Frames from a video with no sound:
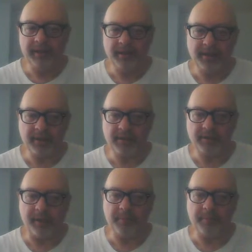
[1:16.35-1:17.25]
and you get
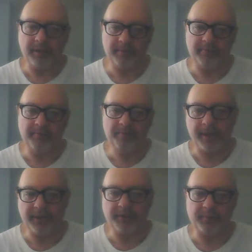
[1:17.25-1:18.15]
quite a bit of
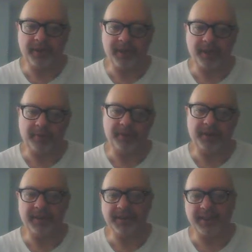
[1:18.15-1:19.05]
pace from Cameron, you
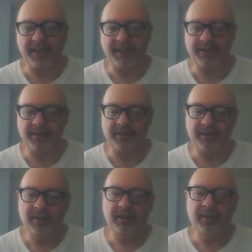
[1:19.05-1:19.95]
get size and
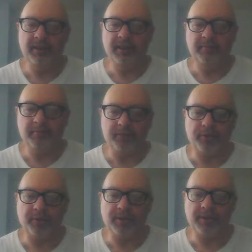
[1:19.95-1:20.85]

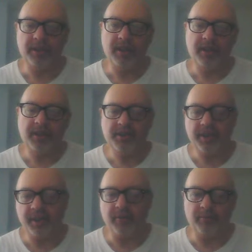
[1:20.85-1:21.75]
Brooks.
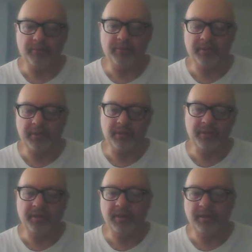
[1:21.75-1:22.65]
So
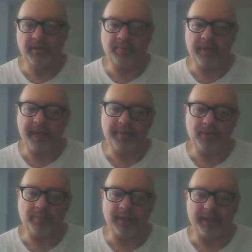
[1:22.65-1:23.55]
you may have
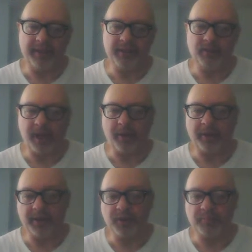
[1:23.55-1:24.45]
to play on the ground
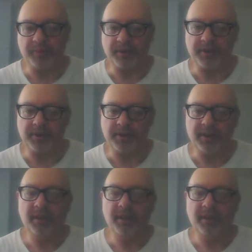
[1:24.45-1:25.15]
against Brooks,